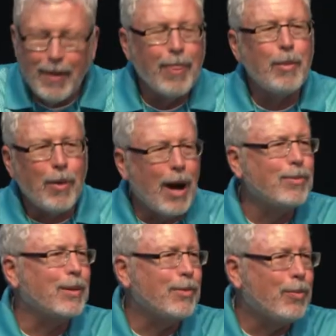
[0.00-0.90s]
The
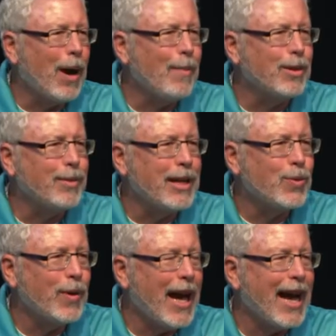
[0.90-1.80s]
problem. The problem is
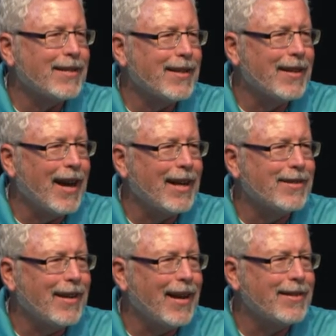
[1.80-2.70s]
we ask and God
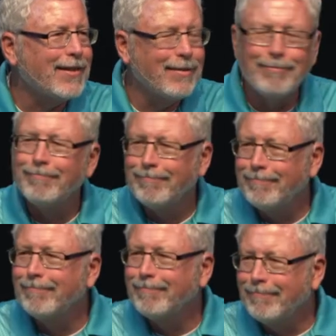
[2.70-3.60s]
says
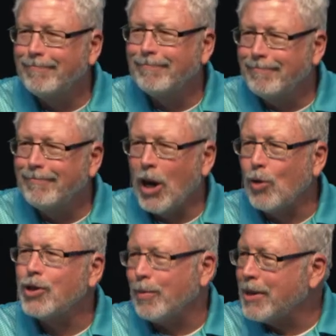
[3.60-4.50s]
no
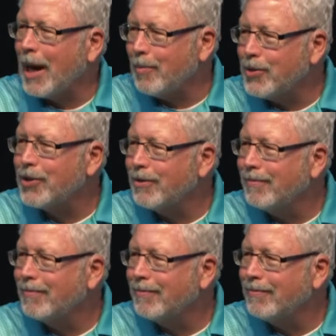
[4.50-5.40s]
sometimes.
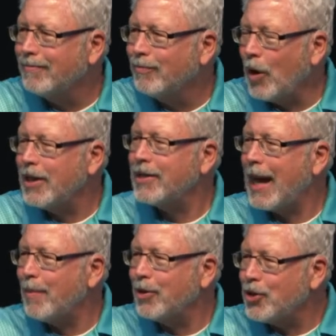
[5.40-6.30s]
We already
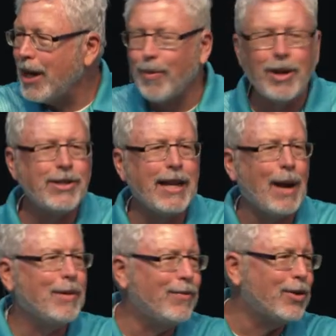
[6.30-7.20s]
established that. We already said how
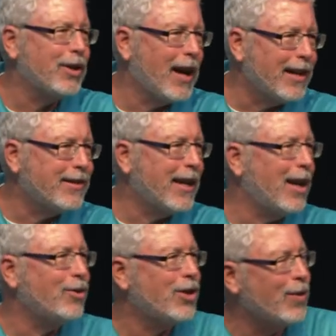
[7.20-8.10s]
many of you did God say
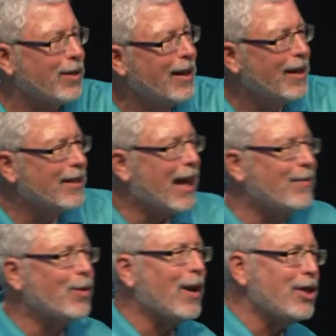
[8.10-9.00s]
no to, and a lot of
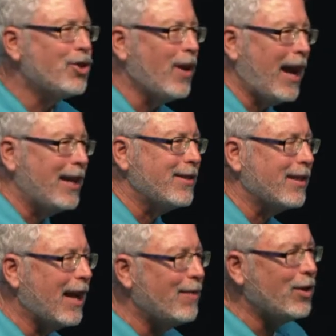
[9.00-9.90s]
you raised your hands, and a
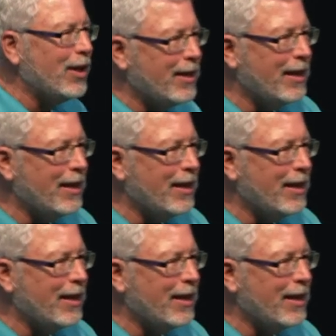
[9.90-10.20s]
lot of you didn't.